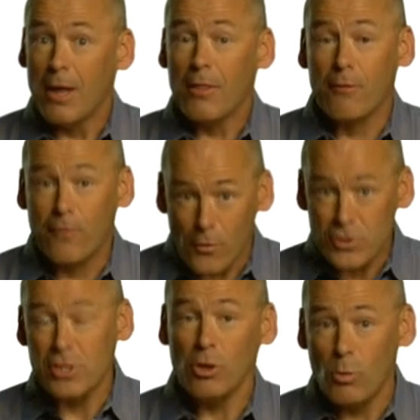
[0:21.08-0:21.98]
The first
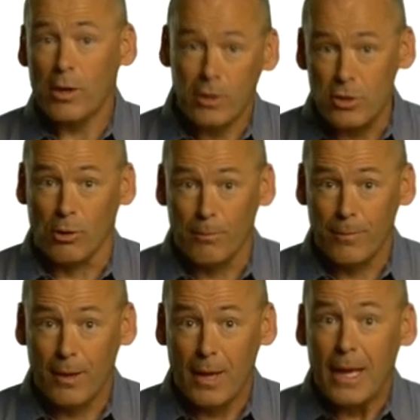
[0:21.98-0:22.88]
thing you want to do
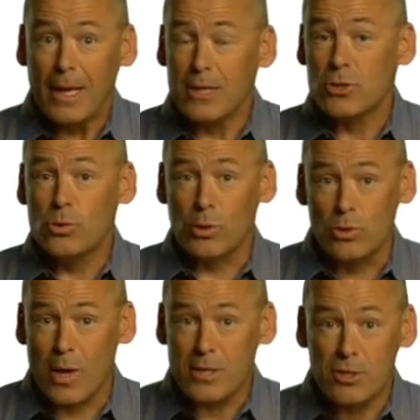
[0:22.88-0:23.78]
is to
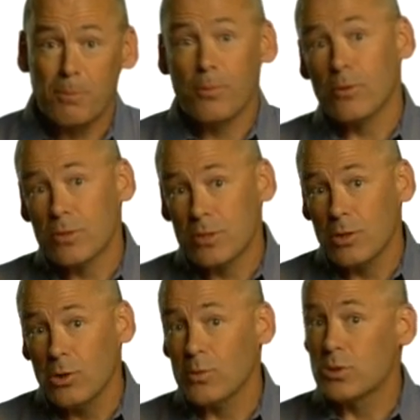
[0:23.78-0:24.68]
address the person
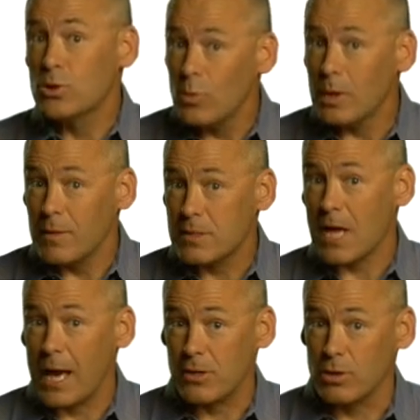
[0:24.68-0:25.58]
who is doing this
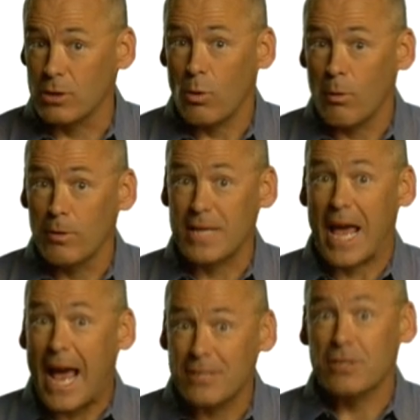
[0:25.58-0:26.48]
action or is
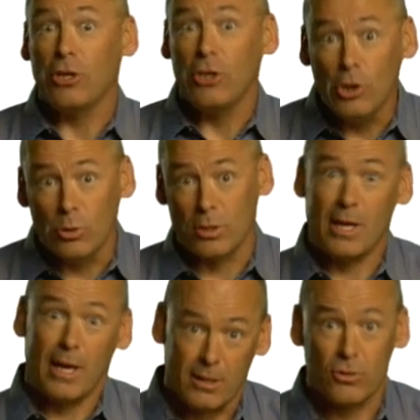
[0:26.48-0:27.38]
asking you to
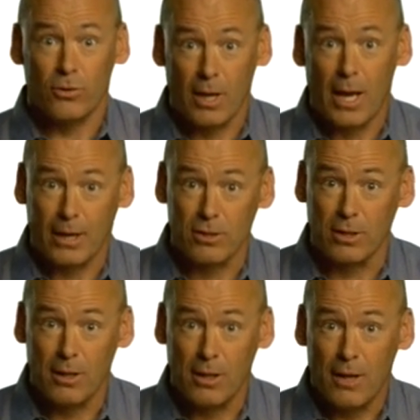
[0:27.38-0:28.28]
take a certain
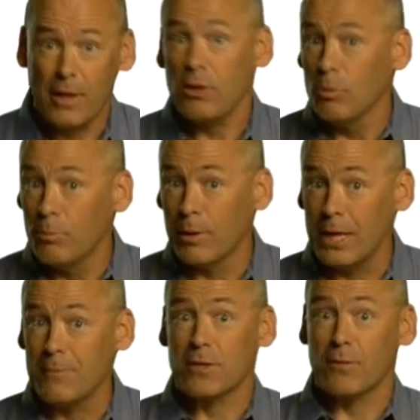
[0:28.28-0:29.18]
action that you
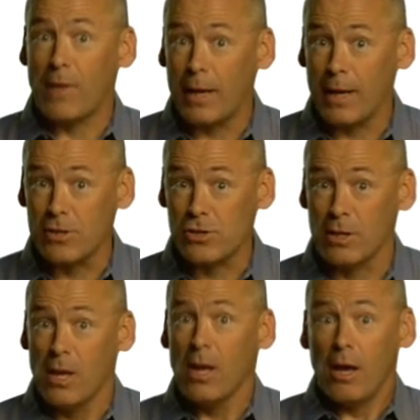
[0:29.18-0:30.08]
believe is a
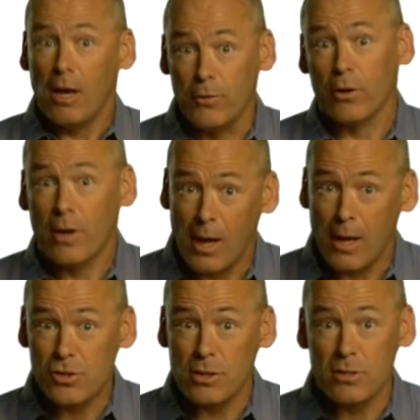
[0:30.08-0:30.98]
violation of your
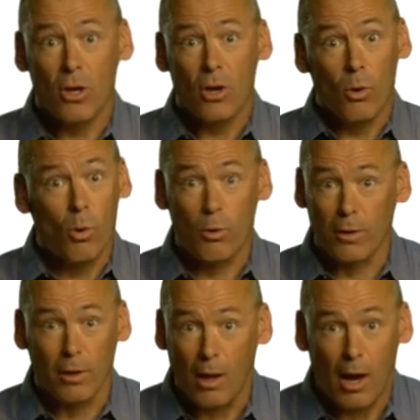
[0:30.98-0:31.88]
conscience or
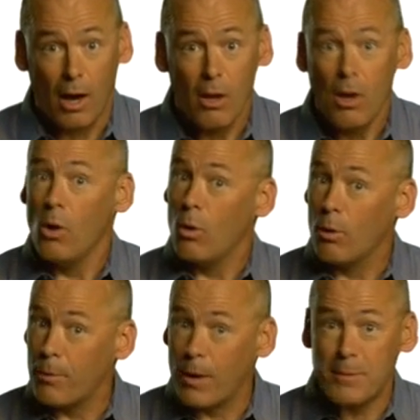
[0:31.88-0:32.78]
the law
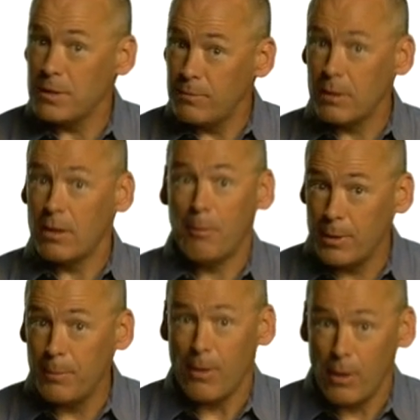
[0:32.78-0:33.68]
or perhaps even the
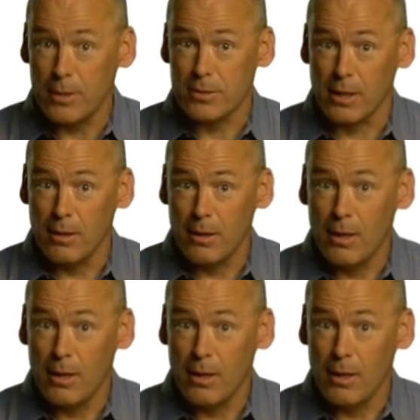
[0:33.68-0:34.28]
company policy.